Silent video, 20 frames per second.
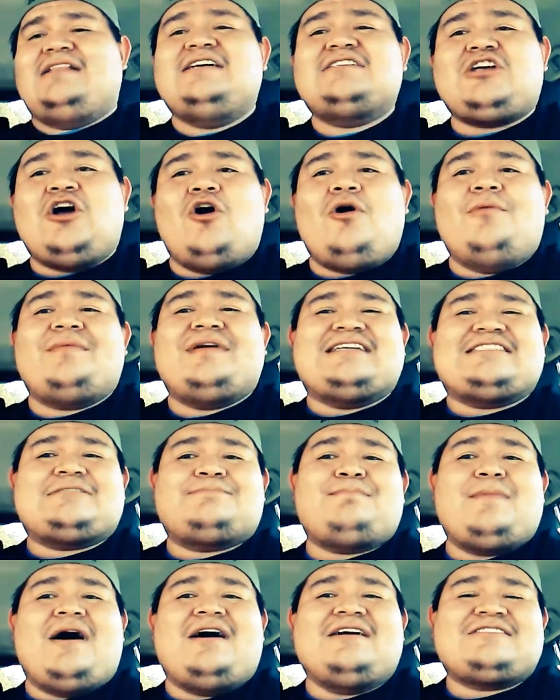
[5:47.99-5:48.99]
And this homie
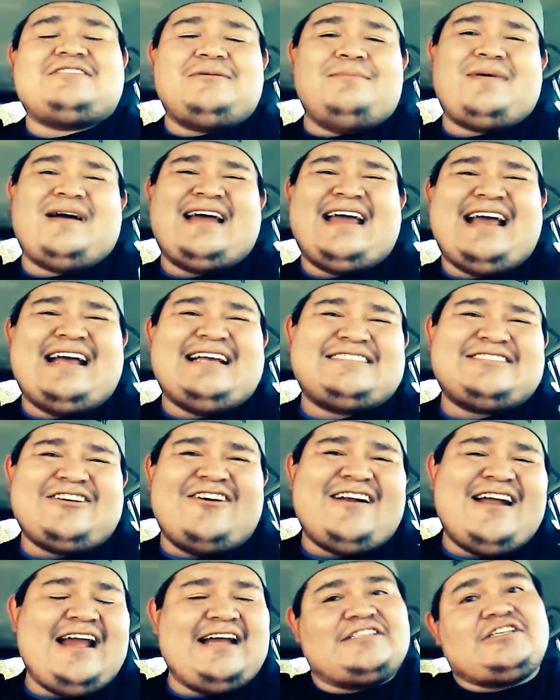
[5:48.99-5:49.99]
is sponsored by
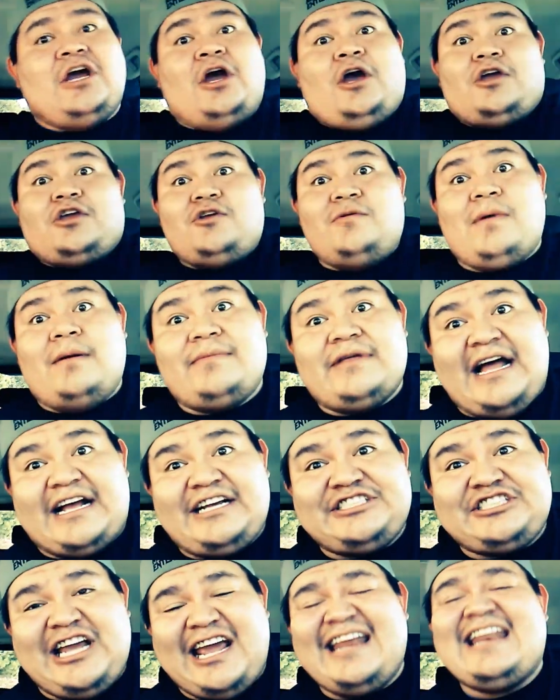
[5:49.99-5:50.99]
SRH. You remember
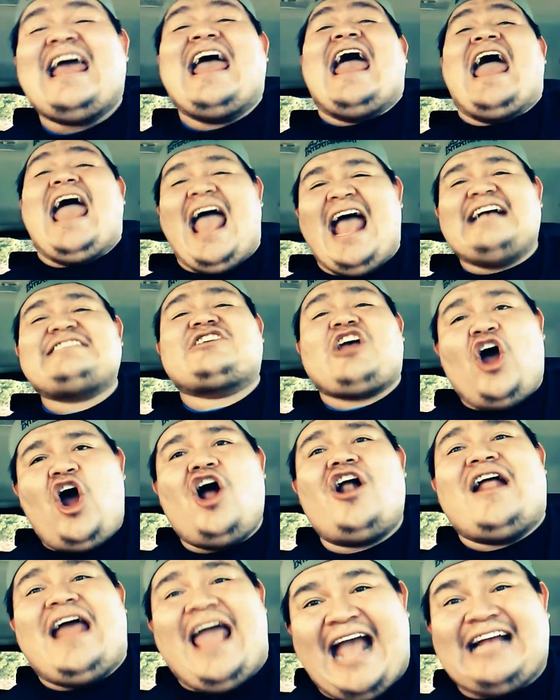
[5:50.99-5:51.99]
that shit?
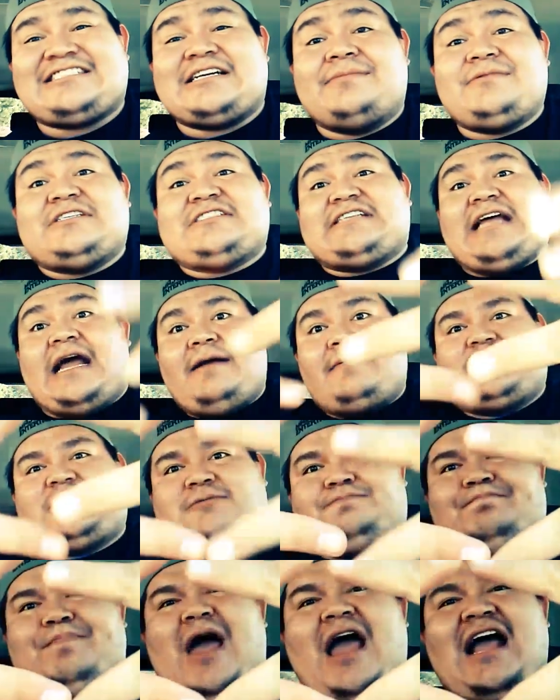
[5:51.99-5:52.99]
SRH. I'm just like, spazzing